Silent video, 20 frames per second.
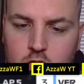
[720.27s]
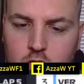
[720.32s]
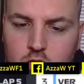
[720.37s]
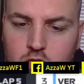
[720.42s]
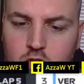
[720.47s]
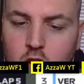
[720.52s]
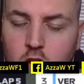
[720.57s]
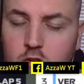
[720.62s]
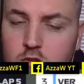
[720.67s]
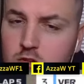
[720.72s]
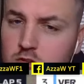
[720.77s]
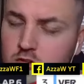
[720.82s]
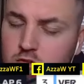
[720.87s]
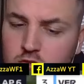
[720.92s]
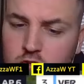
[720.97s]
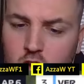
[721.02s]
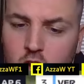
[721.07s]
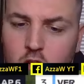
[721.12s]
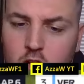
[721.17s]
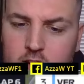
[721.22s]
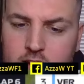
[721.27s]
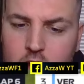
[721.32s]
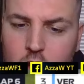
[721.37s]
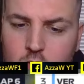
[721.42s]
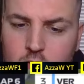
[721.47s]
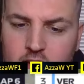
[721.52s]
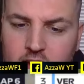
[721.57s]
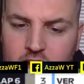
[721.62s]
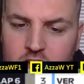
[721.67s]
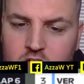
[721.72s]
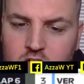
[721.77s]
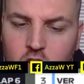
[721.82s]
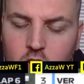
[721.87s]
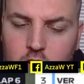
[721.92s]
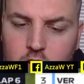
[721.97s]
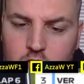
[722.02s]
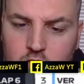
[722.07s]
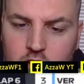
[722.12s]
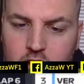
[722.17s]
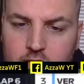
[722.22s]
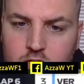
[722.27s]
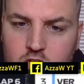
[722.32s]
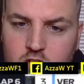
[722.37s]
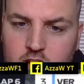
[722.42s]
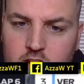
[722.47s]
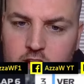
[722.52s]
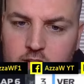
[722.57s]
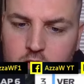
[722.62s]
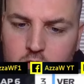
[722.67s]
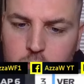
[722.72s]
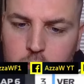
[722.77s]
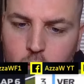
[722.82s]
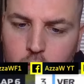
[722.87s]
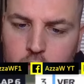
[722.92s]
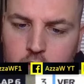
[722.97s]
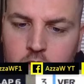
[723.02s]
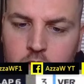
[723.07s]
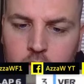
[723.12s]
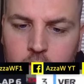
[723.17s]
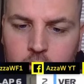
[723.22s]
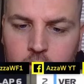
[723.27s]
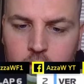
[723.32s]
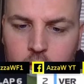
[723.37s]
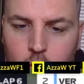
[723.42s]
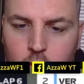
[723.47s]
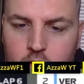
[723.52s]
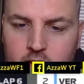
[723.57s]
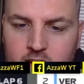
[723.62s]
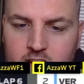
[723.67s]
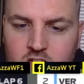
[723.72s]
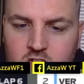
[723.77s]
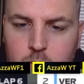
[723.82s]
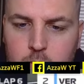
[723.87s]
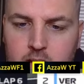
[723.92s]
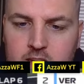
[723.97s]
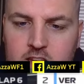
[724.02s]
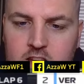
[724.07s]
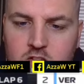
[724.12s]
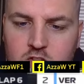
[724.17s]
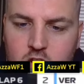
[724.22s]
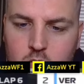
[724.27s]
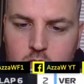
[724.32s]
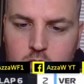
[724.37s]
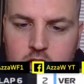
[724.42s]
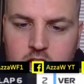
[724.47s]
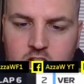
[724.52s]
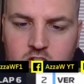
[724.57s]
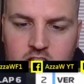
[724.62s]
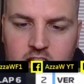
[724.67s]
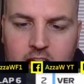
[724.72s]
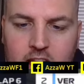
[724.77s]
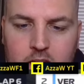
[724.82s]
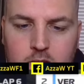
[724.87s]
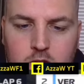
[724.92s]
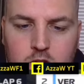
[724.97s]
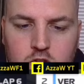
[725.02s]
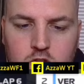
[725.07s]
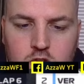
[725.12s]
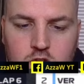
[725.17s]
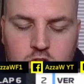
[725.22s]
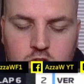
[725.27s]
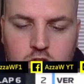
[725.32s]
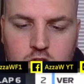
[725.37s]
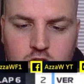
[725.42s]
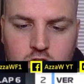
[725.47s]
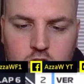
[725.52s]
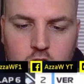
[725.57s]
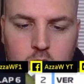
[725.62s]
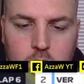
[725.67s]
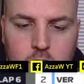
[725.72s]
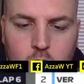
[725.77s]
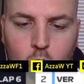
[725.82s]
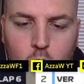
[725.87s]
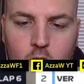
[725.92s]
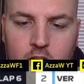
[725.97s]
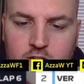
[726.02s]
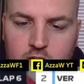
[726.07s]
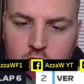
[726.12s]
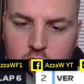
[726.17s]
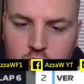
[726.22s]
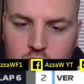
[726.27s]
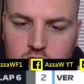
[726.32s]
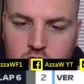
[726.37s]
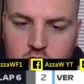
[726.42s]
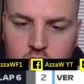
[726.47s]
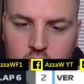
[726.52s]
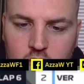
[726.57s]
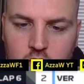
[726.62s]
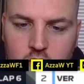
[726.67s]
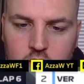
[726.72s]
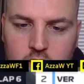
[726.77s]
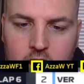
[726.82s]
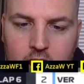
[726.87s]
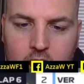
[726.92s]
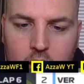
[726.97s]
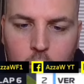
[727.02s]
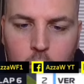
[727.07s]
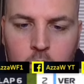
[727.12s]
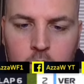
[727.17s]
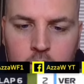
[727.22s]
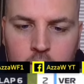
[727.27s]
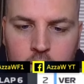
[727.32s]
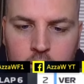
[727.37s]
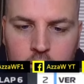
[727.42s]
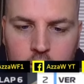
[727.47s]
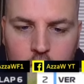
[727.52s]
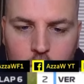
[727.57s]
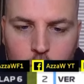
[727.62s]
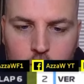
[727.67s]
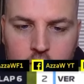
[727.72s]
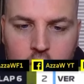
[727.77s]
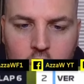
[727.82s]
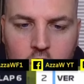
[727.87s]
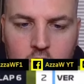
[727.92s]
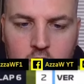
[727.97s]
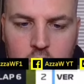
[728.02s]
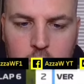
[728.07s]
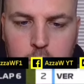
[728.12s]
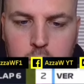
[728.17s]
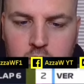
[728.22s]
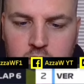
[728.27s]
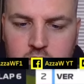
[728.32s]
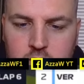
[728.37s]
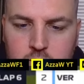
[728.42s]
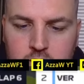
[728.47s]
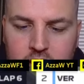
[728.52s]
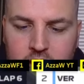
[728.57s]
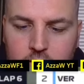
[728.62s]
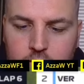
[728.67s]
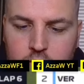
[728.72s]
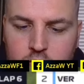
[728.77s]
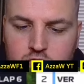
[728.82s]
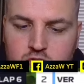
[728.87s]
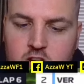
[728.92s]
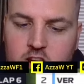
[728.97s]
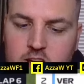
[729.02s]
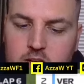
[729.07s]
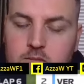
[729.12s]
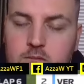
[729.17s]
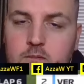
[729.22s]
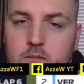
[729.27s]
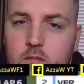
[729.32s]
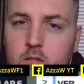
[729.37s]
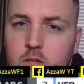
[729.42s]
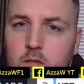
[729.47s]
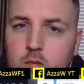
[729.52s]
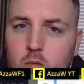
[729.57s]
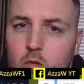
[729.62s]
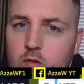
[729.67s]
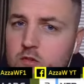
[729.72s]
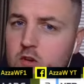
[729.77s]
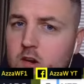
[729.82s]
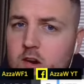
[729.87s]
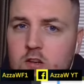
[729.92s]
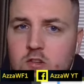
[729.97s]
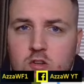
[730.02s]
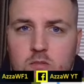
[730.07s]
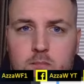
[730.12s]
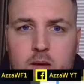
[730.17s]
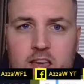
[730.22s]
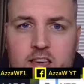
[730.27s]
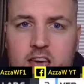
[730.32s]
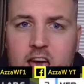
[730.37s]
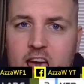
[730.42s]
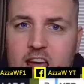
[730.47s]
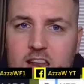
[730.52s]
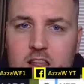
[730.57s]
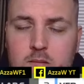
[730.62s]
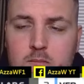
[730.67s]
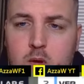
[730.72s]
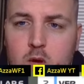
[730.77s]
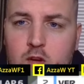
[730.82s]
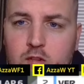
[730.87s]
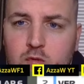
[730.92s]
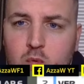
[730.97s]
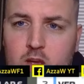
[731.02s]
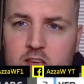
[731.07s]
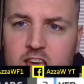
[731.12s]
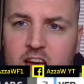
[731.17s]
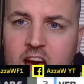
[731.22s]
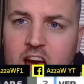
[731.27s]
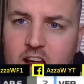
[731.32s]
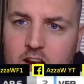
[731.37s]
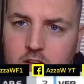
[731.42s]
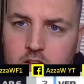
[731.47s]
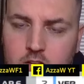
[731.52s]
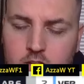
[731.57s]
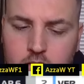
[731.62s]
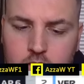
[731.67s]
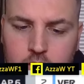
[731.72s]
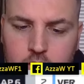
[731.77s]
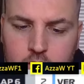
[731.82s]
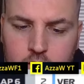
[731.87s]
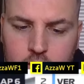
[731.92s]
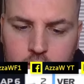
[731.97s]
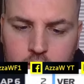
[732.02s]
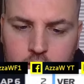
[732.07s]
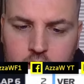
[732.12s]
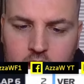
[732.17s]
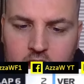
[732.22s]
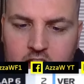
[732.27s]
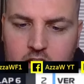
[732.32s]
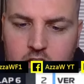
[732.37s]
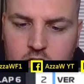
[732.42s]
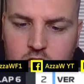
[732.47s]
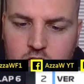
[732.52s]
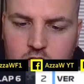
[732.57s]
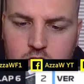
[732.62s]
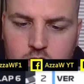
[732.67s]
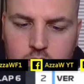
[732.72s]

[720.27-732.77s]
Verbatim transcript: who's got just slightly okay tyres actually at this point. We're into P two. You can see Hamilton is just coming with us now. We are going to push him down the straight. We've got to just make any move we can. And